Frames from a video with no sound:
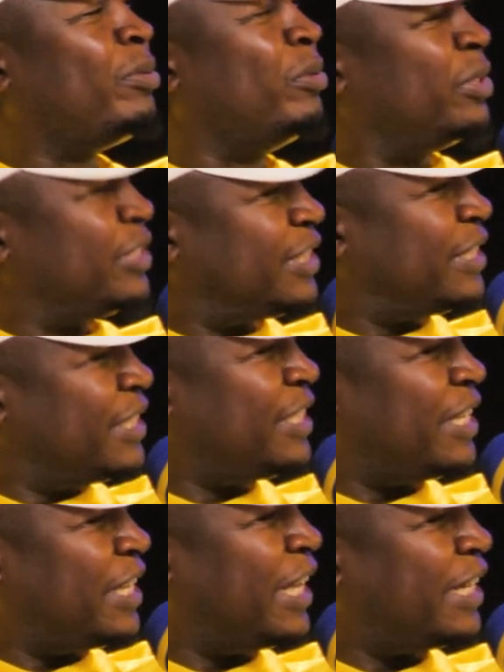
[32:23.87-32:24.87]
Who was
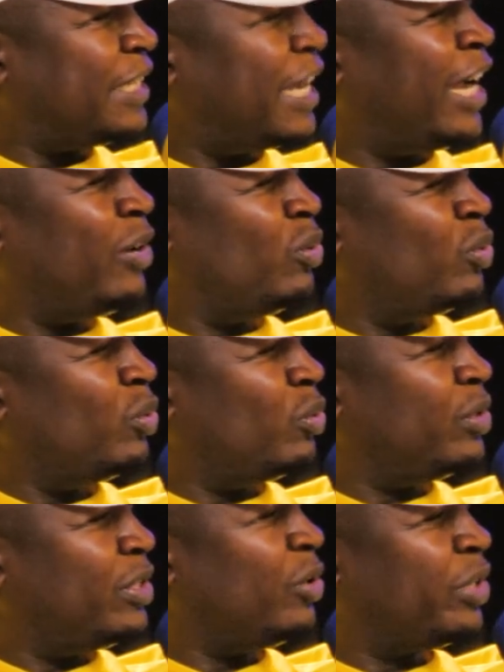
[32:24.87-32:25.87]
that guy
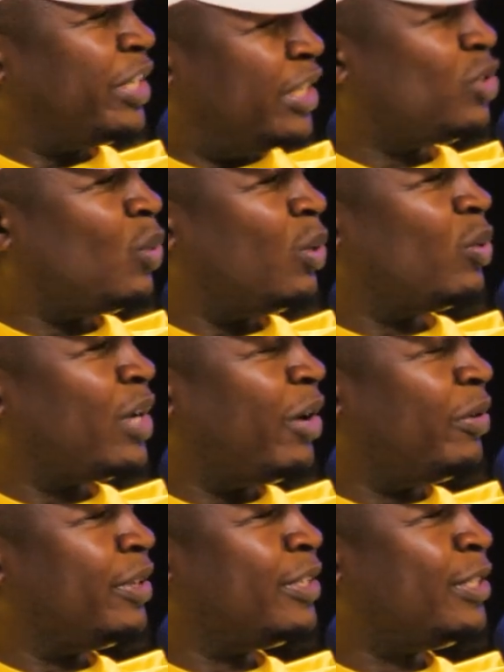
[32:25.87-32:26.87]
who, this one will
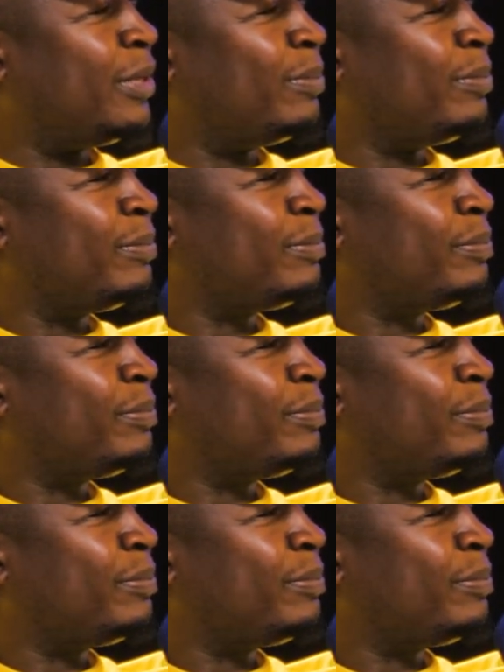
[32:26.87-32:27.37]
carry the team?